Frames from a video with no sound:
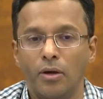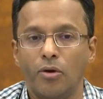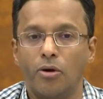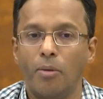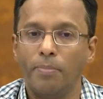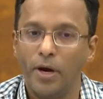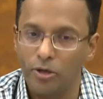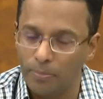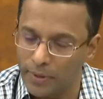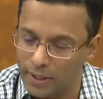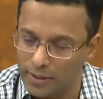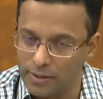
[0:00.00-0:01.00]
Compact
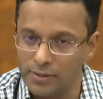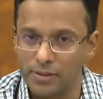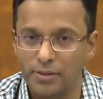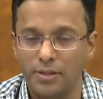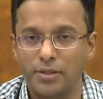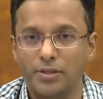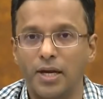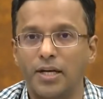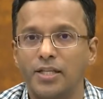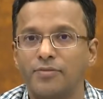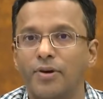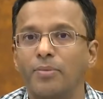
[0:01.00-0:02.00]
operators
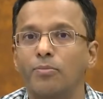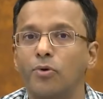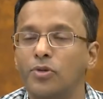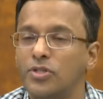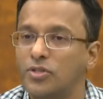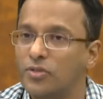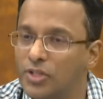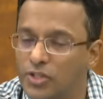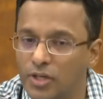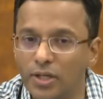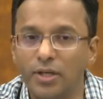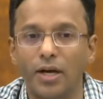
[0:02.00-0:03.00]
satisfy more
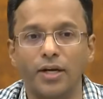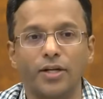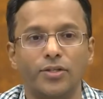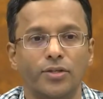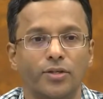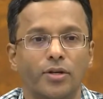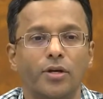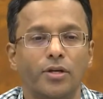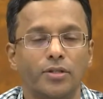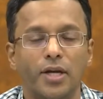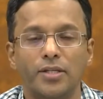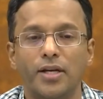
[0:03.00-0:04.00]
stringent condition.
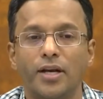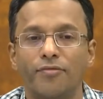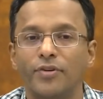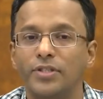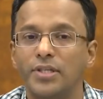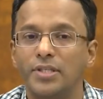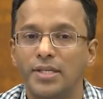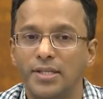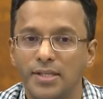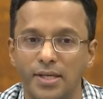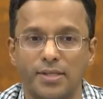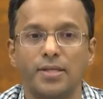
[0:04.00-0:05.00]
That's a definition
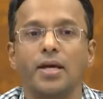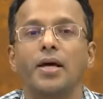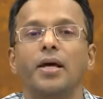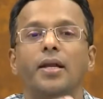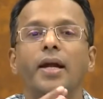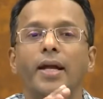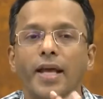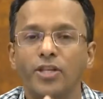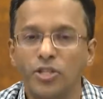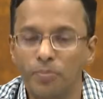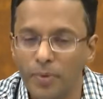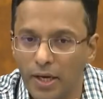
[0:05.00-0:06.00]
66. Let
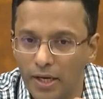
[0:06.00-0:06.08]
H be a